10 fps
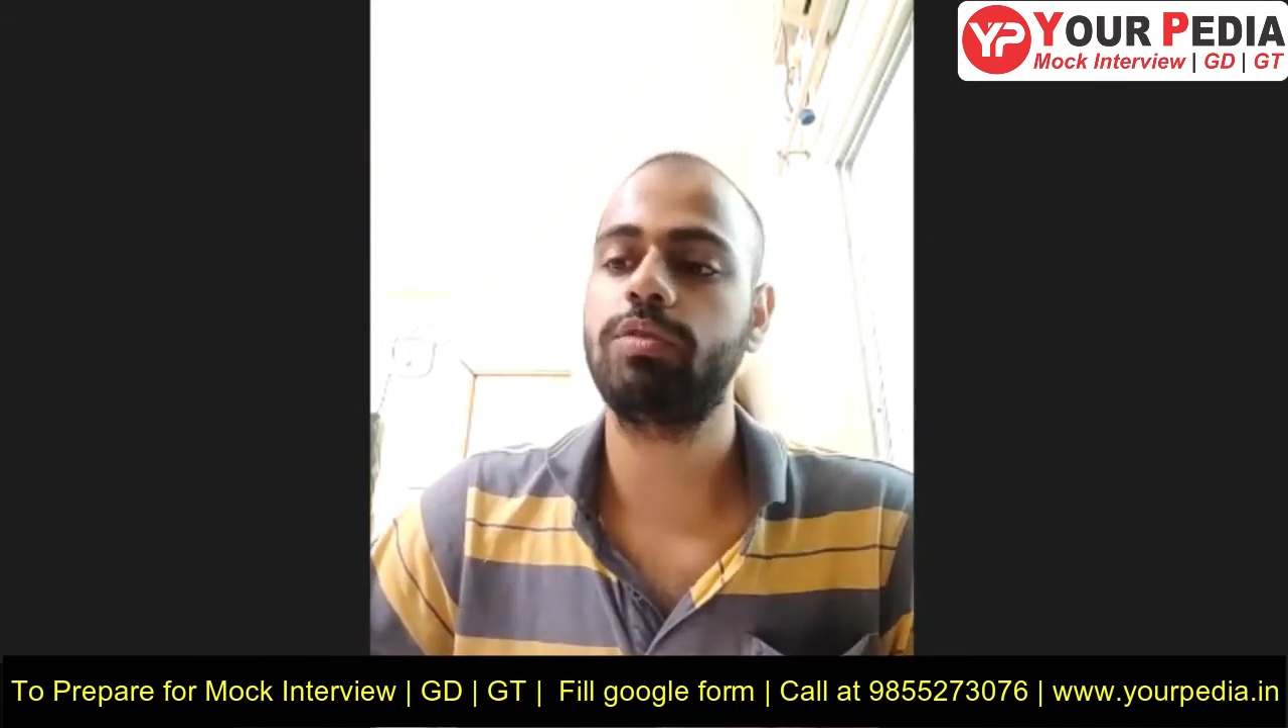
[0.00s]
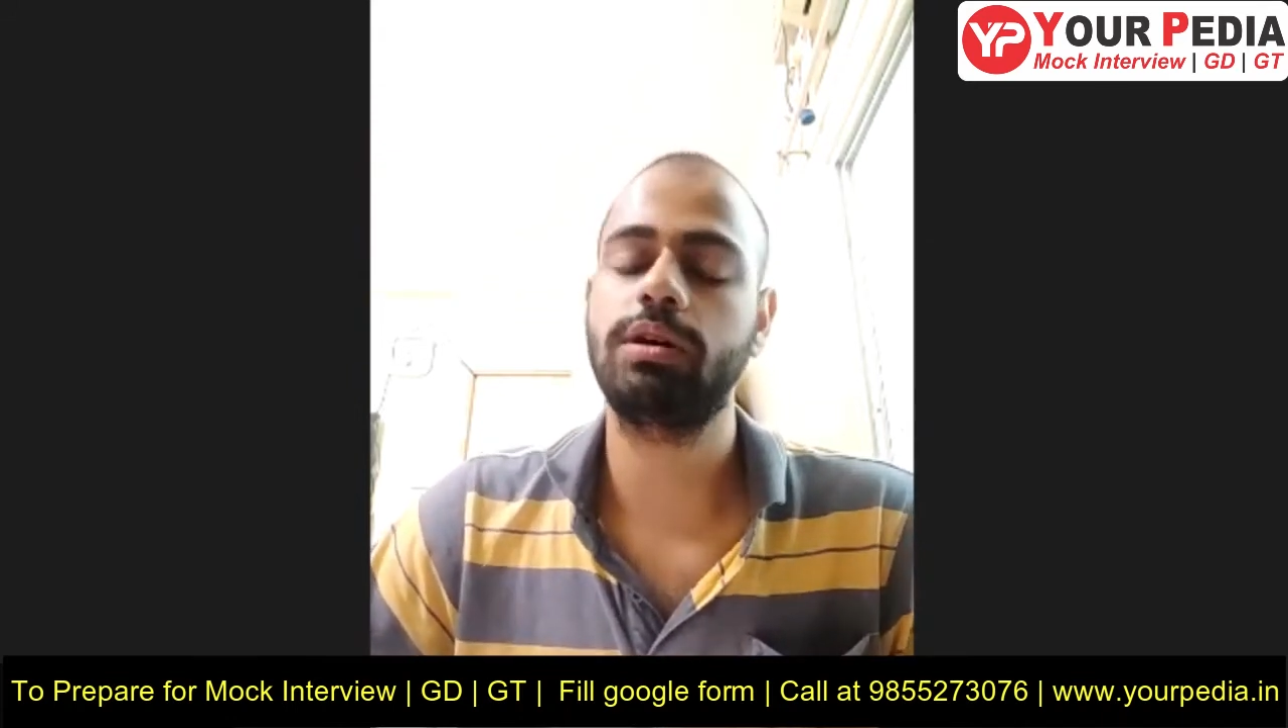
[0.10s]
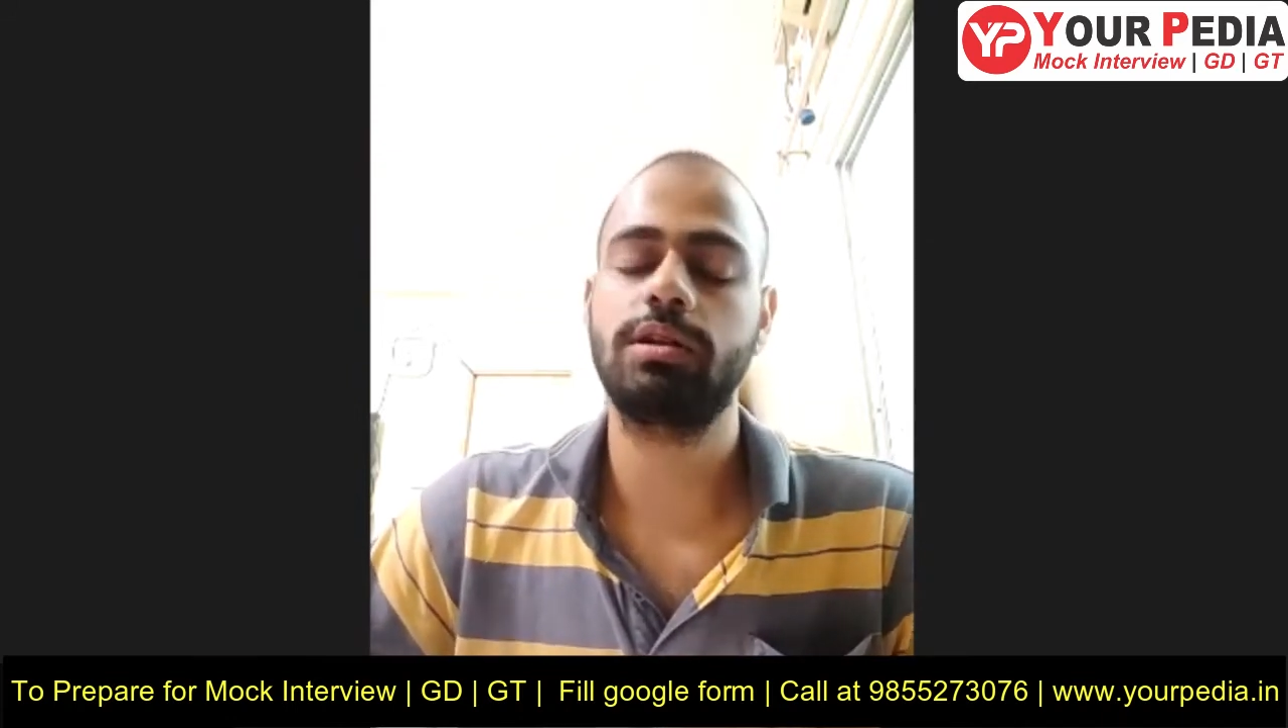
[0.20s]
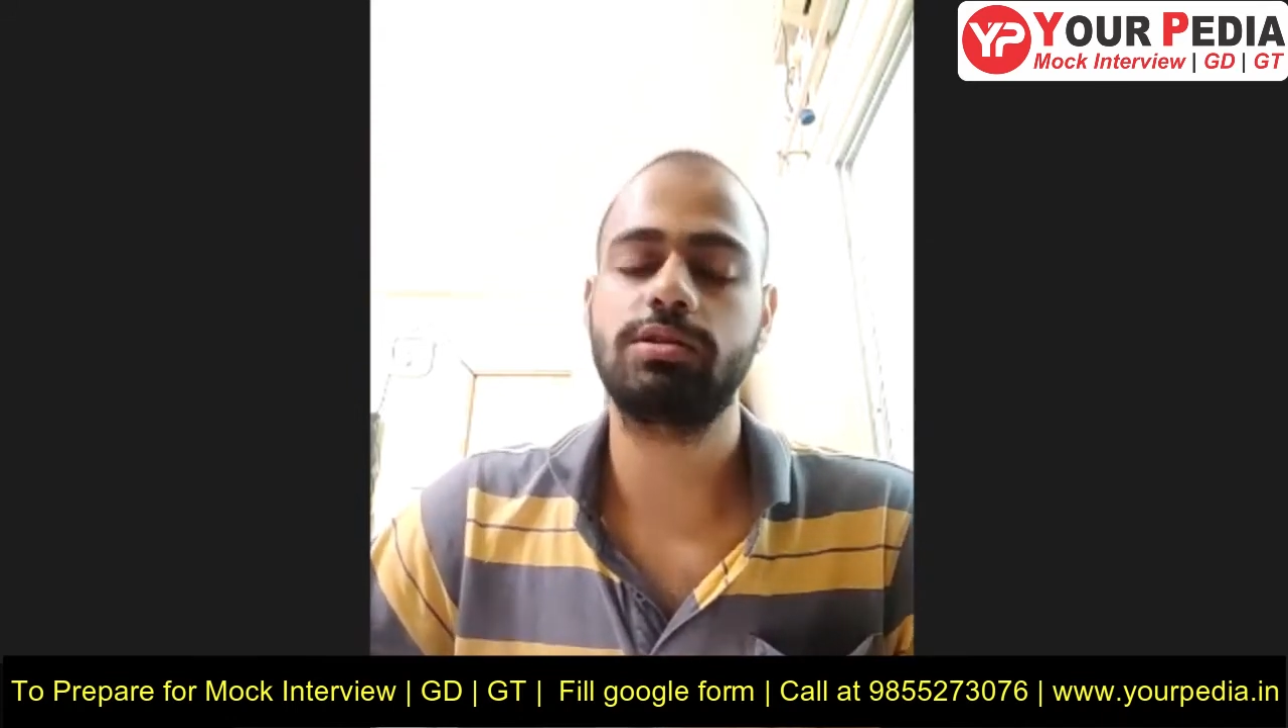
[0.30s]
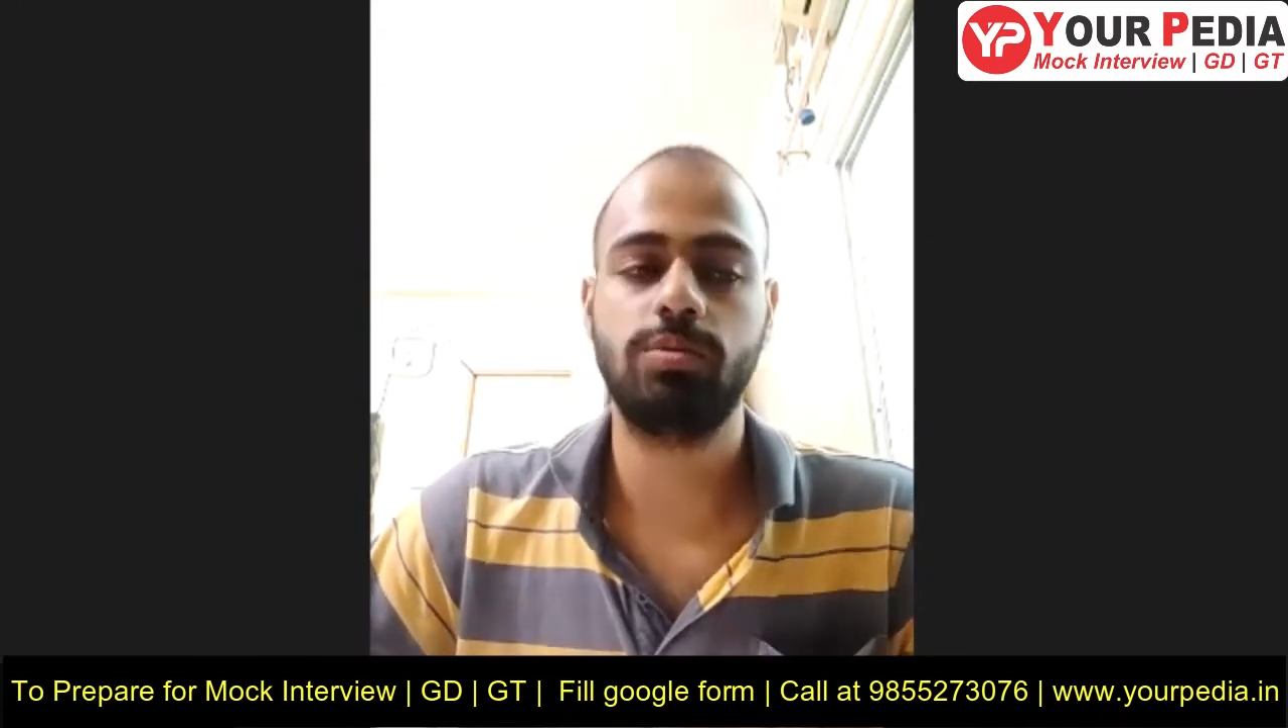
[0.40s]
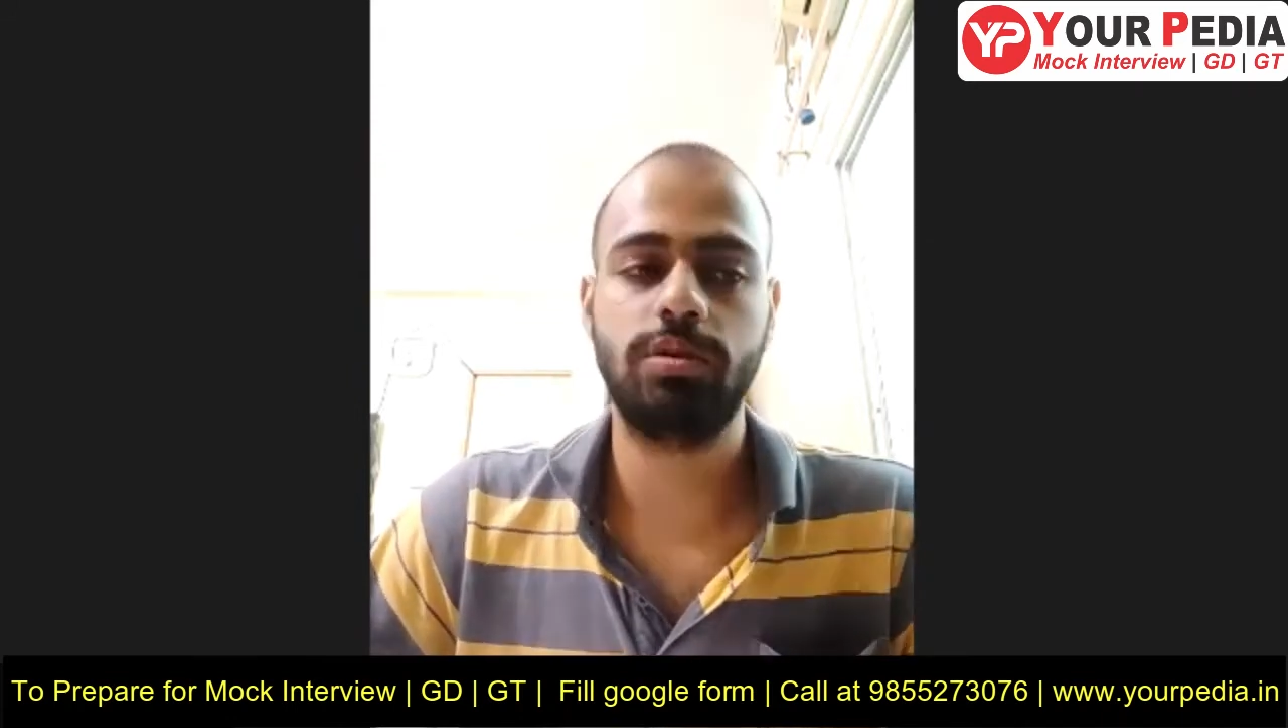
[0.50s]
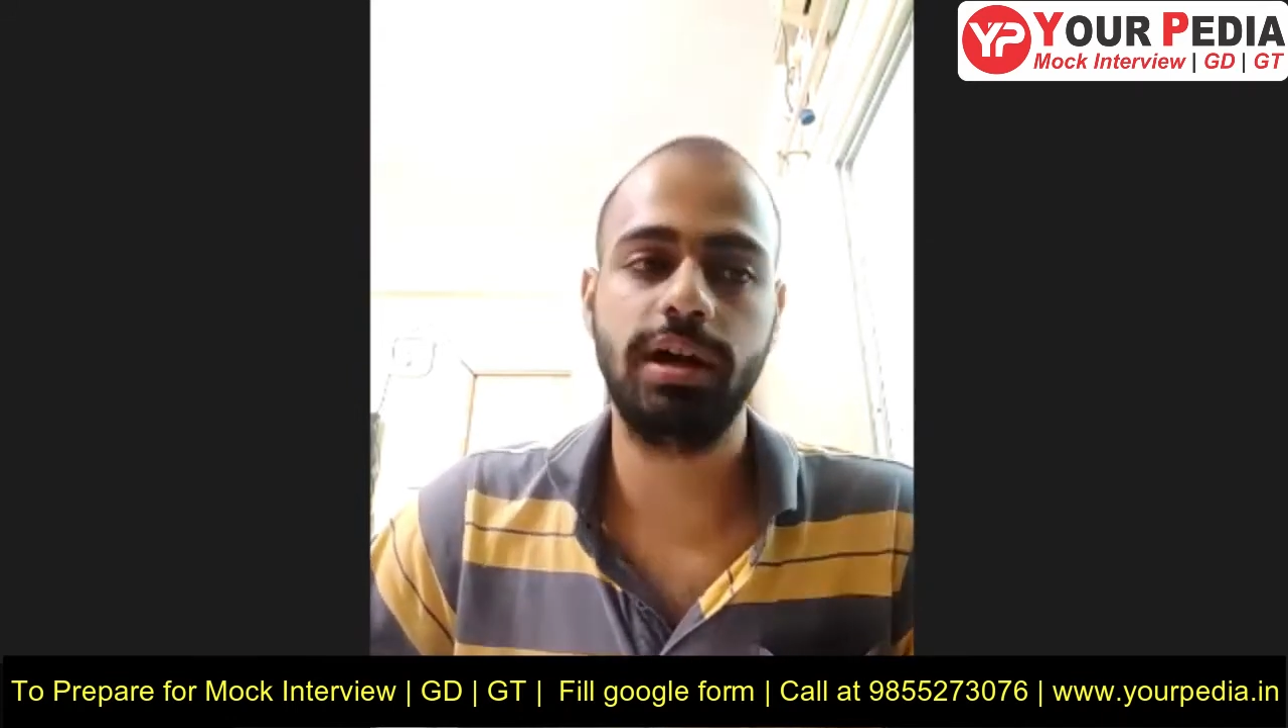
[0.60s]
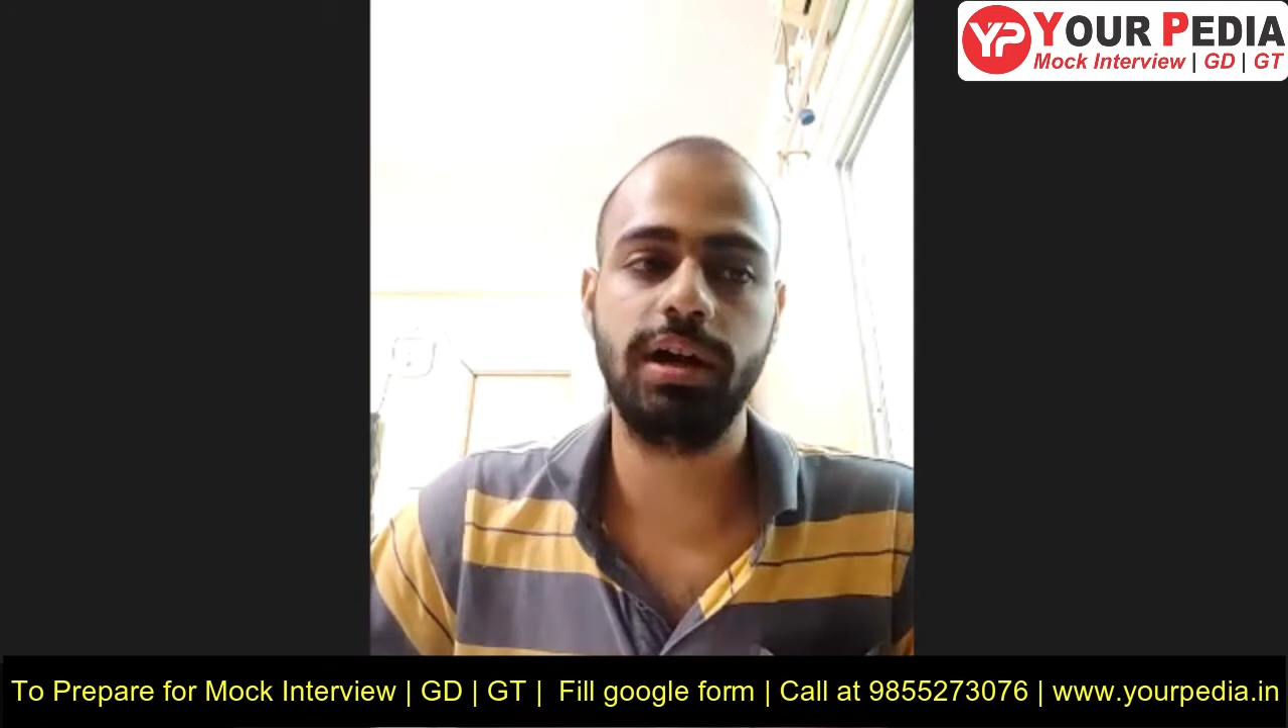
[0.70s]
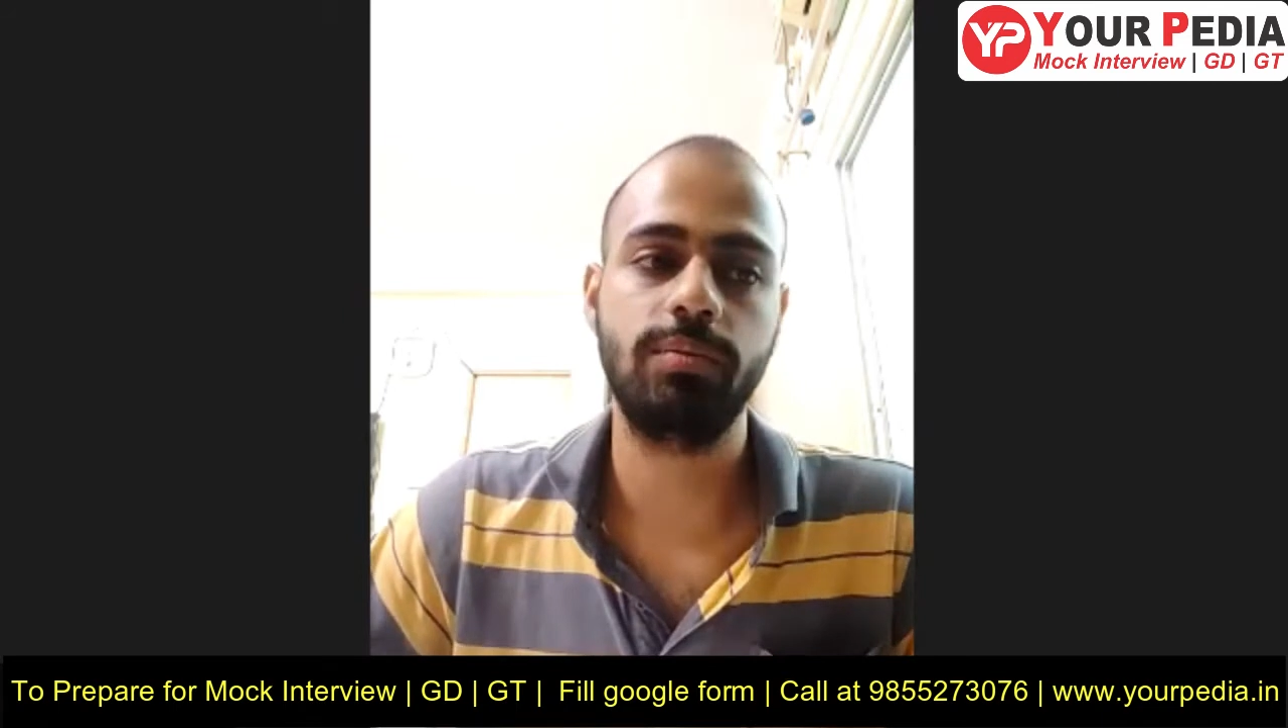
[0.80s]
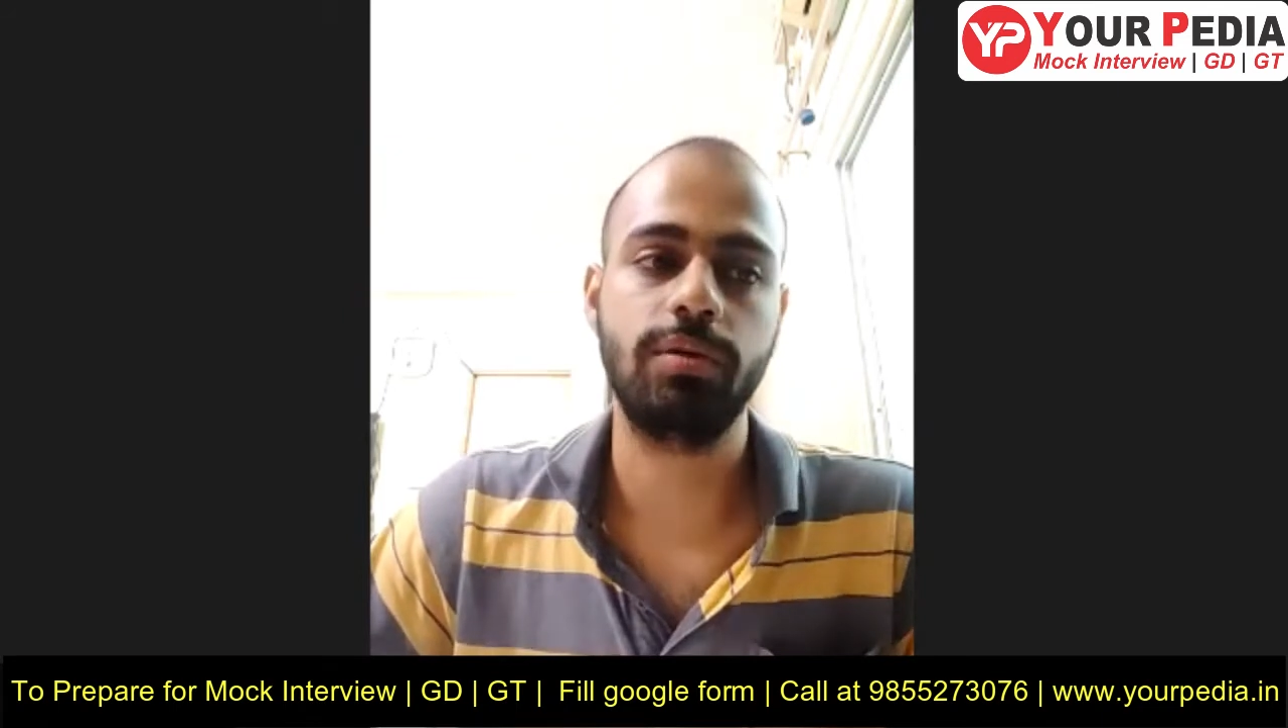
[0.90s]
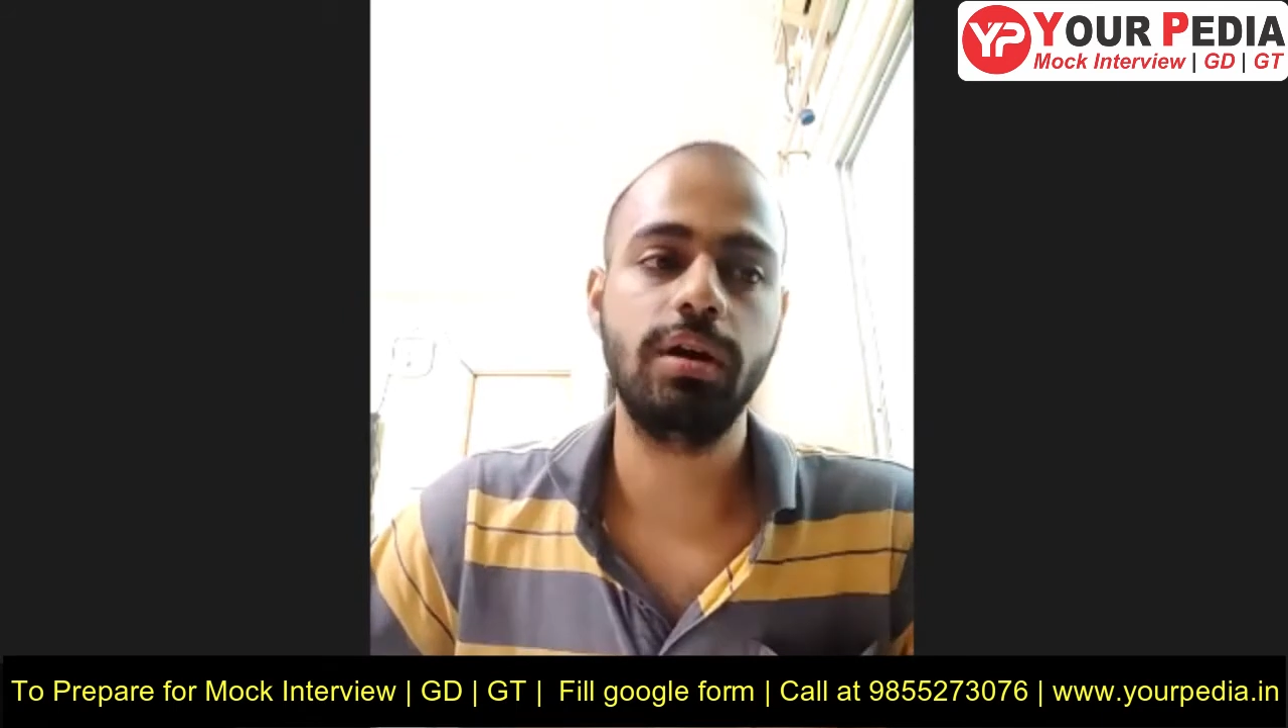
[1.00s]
the corresponding input.